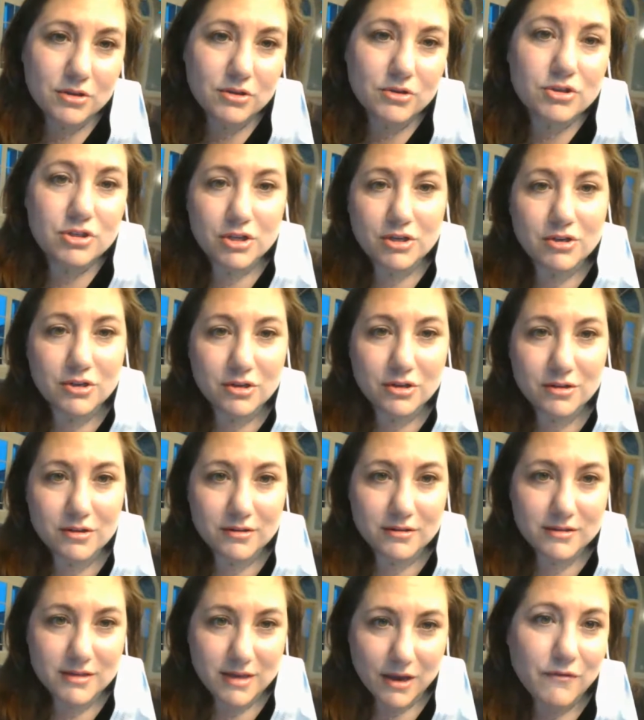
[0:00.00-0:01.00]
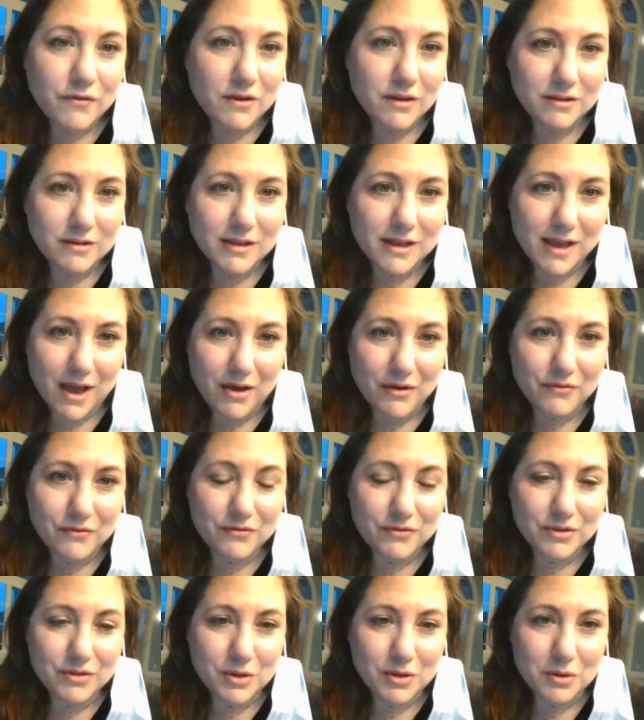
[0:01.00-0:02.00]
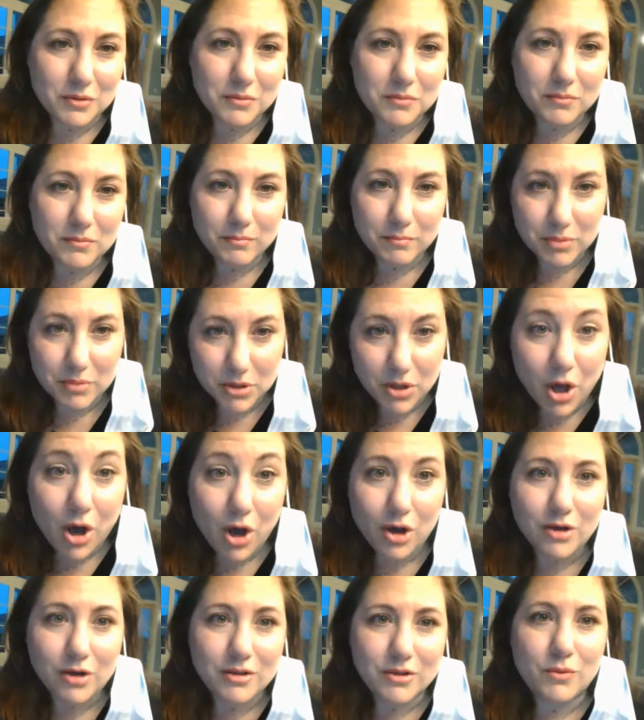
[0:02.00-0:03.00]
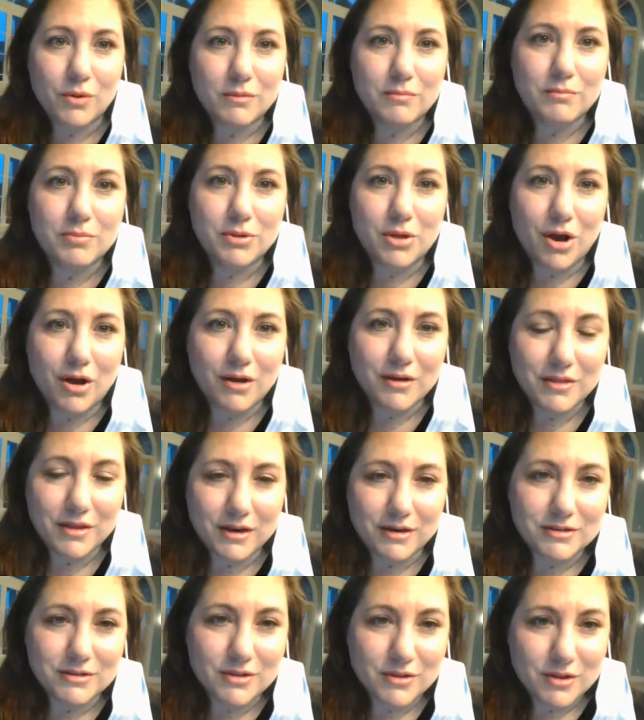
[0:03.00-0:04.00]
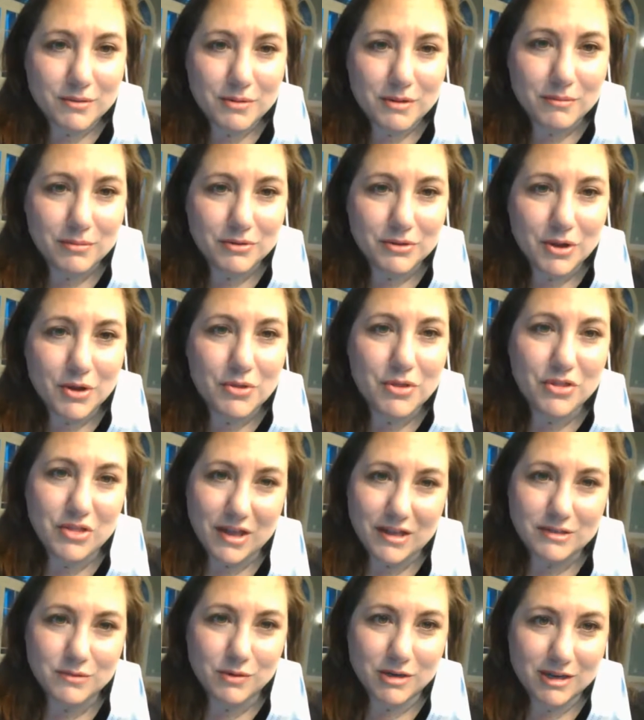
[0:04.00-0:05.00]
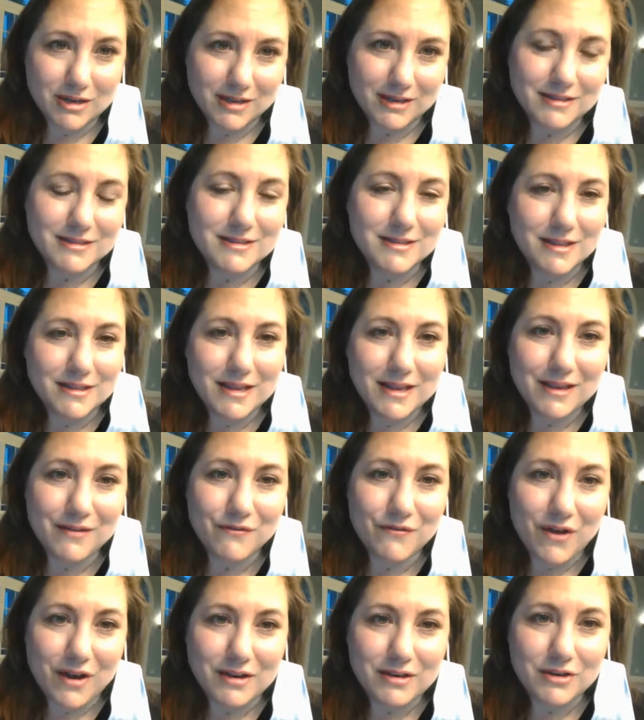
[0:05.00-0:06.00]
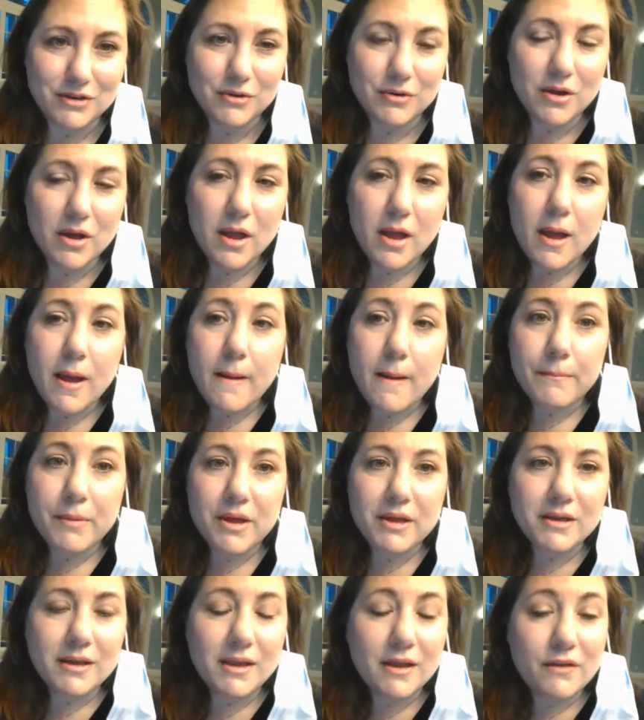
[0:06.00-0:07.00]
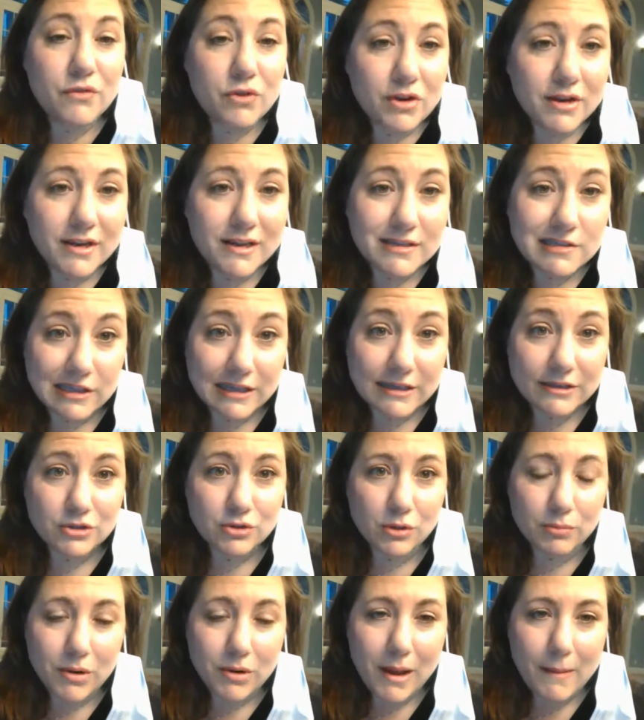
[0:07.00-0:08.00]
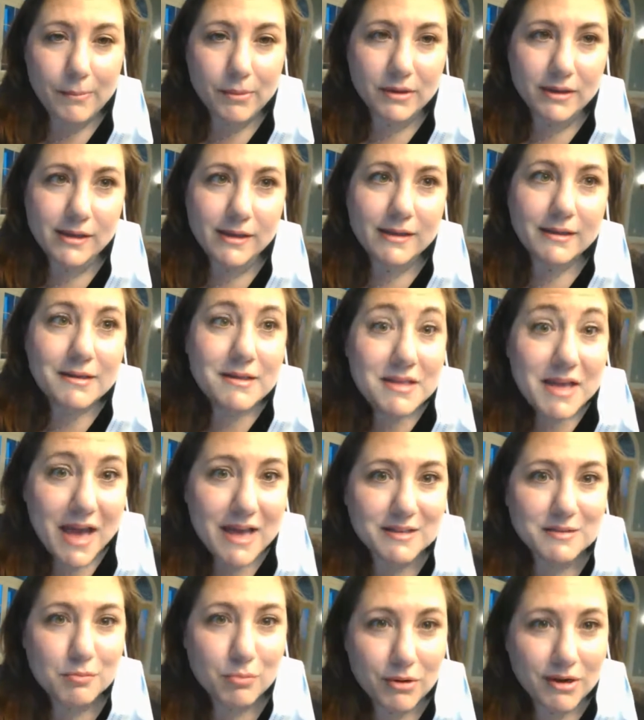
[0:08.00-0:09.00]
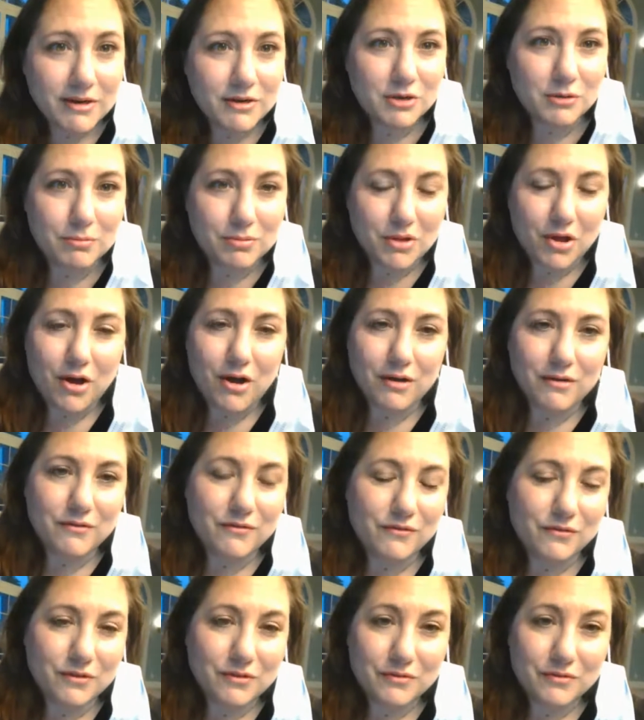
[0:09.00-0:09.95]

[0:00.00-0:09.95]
you should definitely have the word blog there so that people know that that's what it is and that they can find you. But if you're an intellectual property, yes, brand your blog.